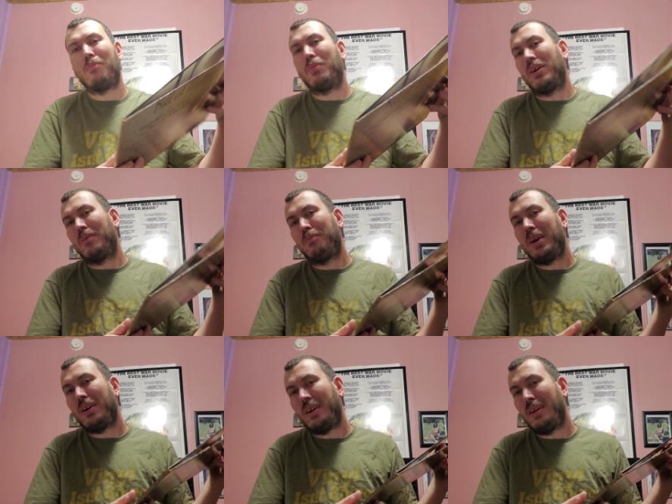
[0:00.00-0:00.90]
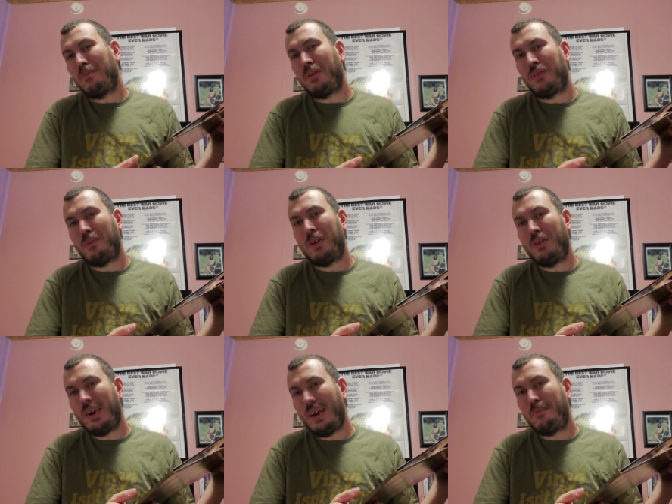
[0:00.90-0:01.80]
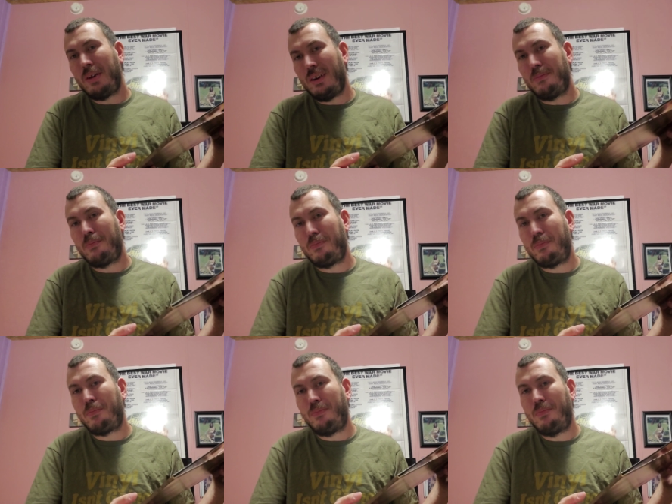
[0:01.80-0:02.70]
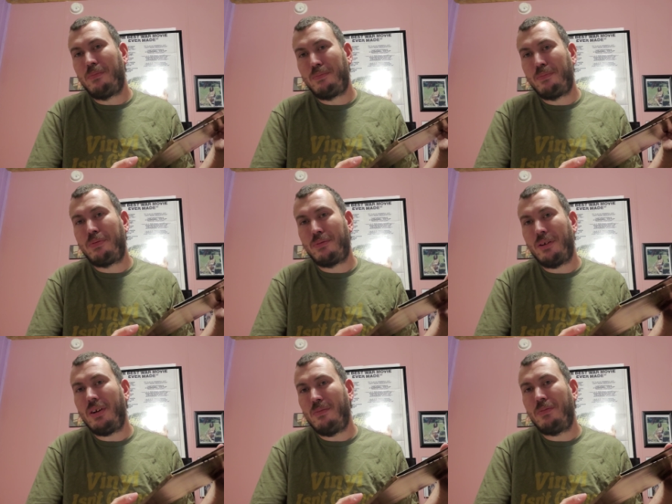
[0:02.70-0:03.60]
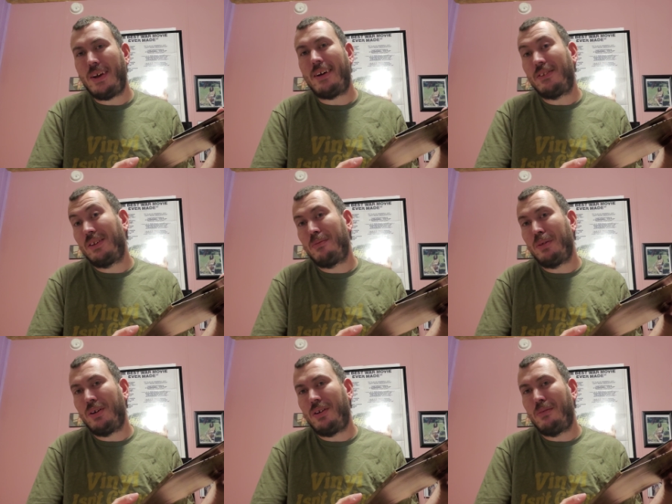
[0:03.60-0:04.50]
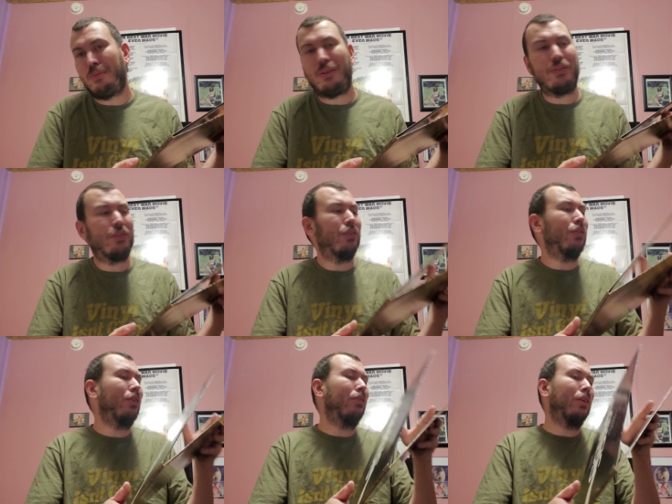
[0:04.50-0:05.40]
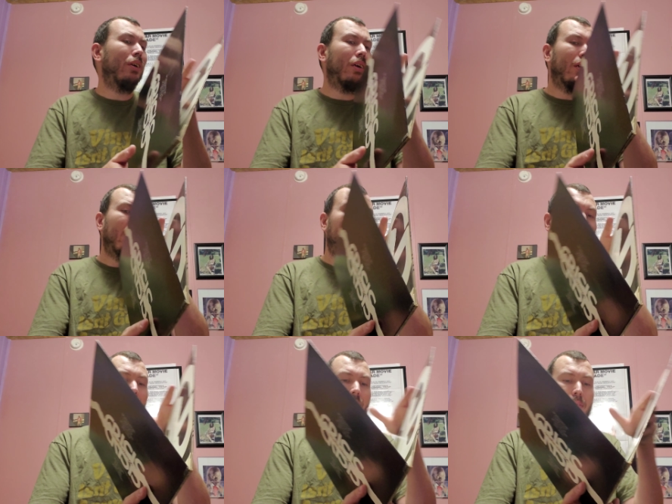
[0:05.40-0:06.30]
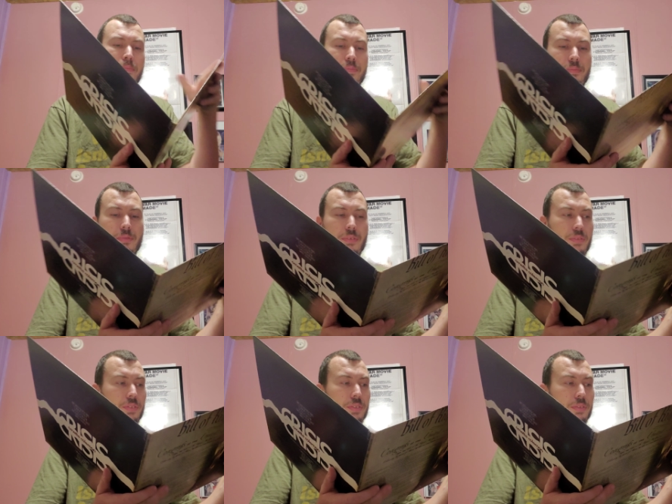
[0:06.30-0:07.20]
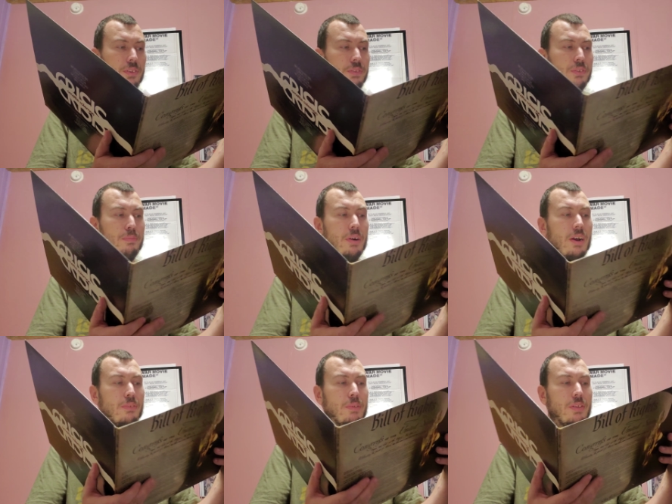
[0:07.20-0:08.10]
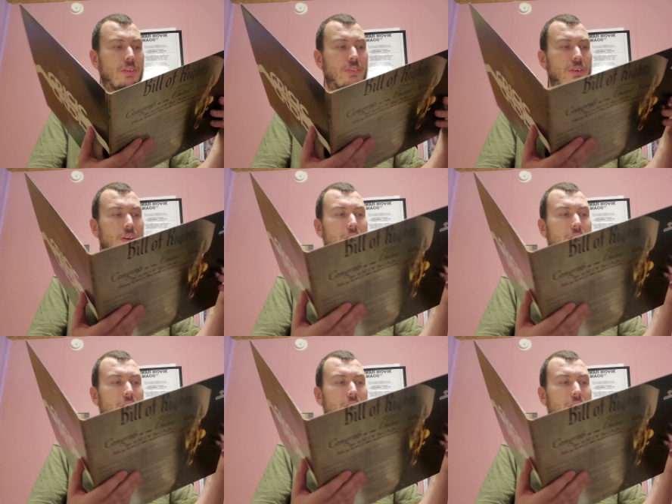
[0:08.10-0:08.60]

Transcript: But being on impulse, I mean, you gotta be pretty talented to be on impulse. So, it didn't surprise me that